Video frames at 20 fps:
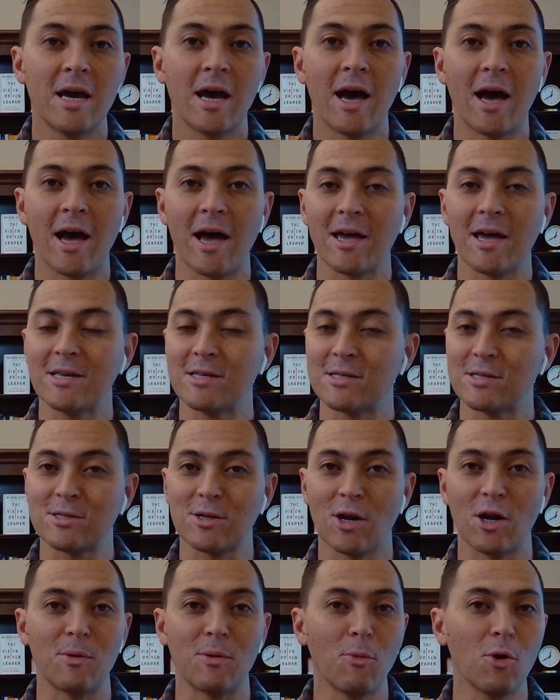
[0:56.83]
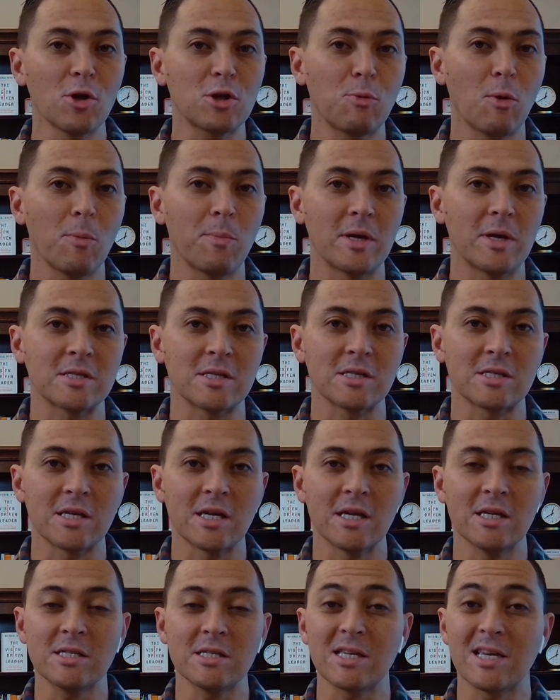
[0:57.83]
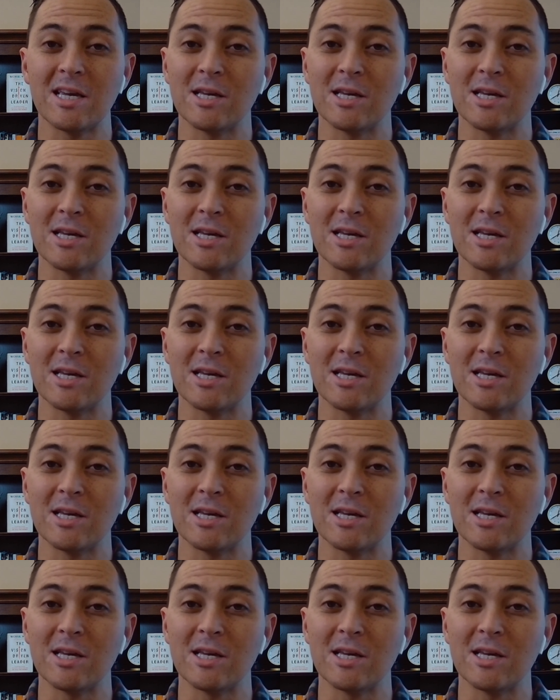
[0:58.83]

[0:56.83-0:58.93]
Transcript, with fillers: uh, he's started multiple businesses.